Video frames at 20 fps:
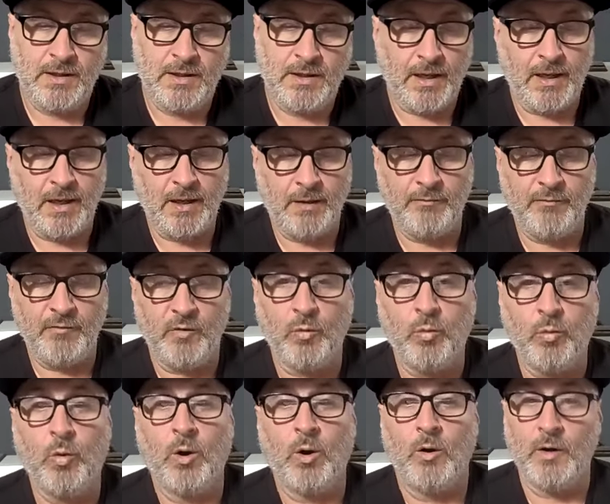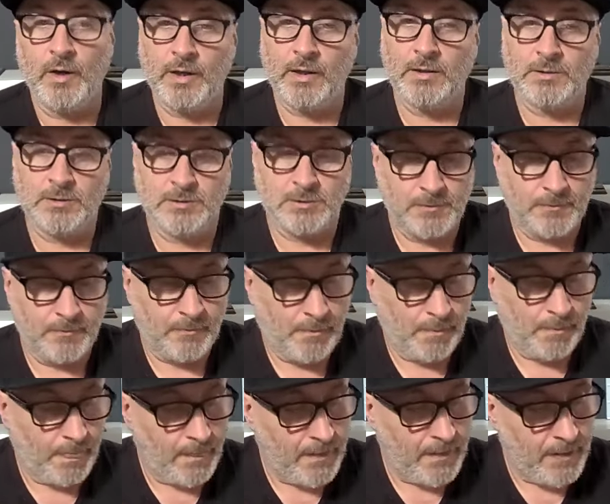The warrior
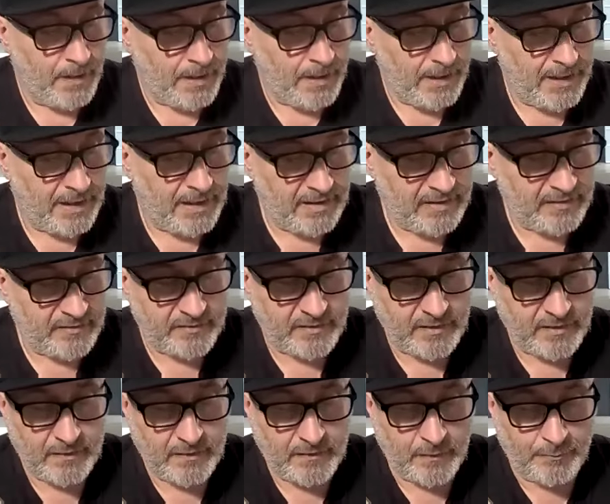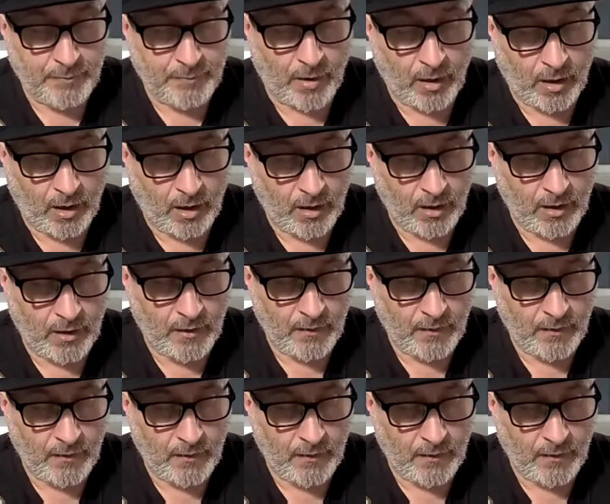is the part